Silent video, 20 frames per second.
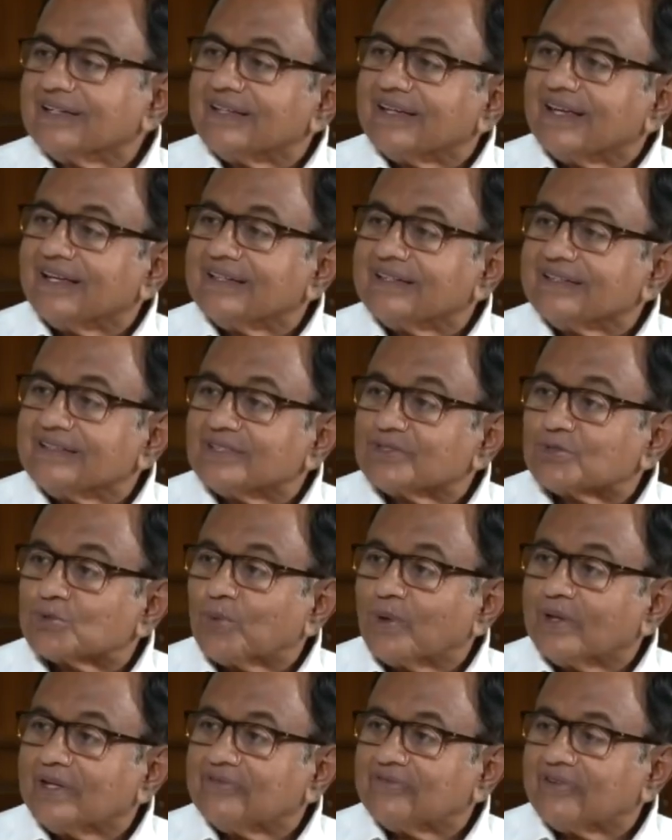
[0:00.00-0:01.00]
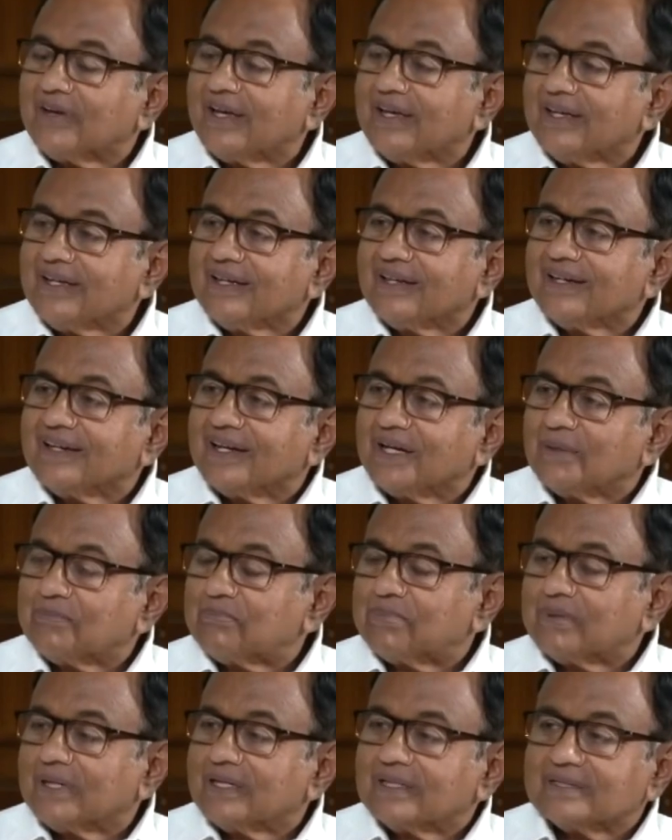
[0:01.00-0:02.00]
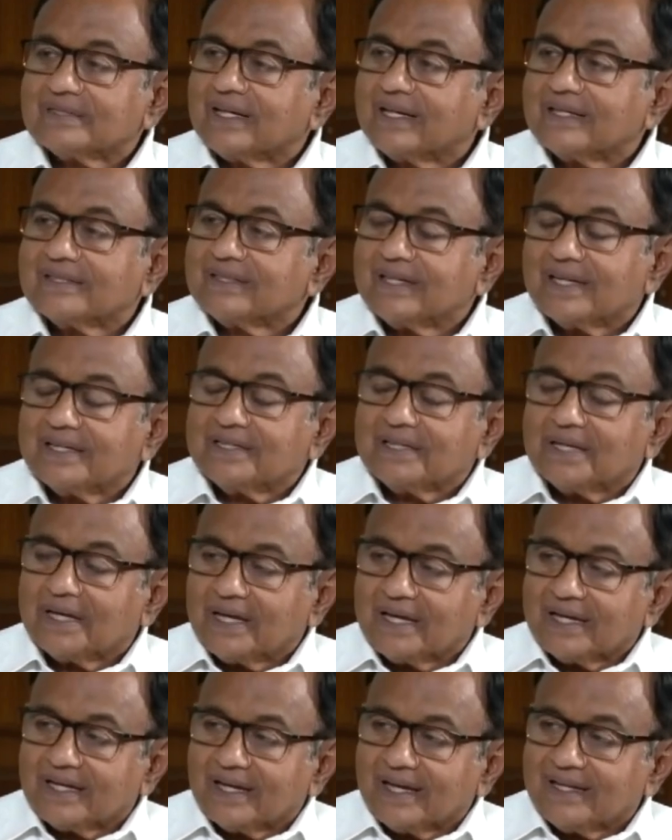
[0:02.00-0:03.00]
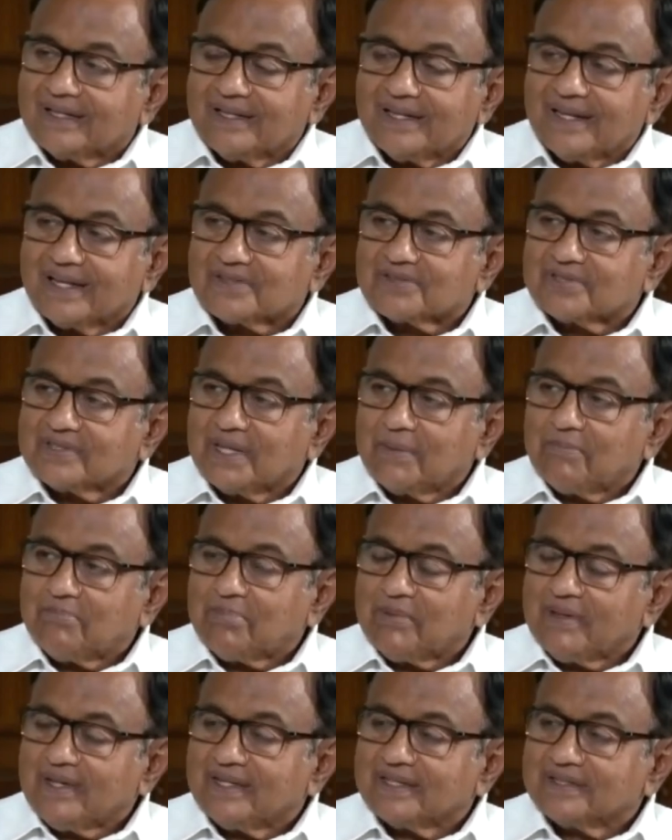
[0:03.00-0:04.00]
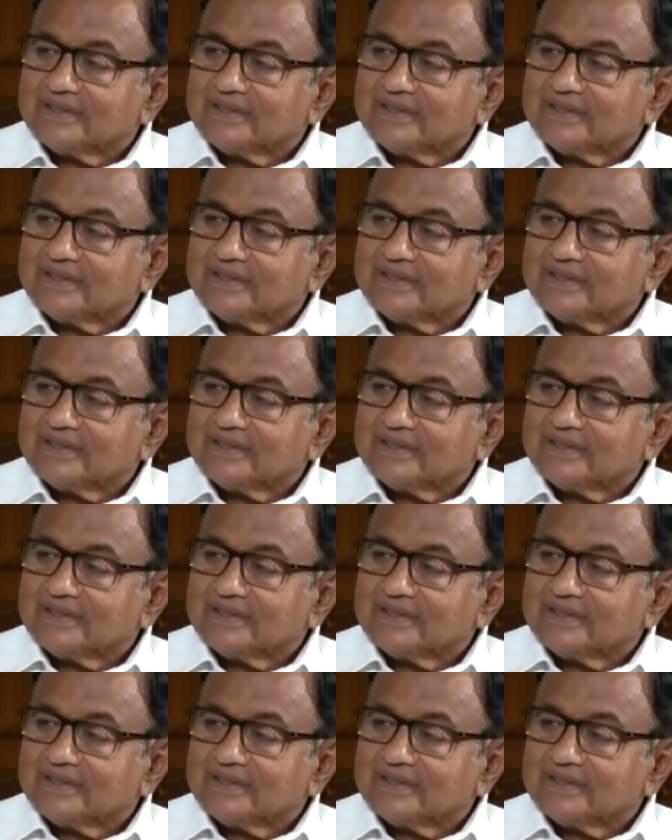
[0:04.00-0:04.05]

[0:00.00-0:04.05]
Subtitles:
and disqualify an elected MP.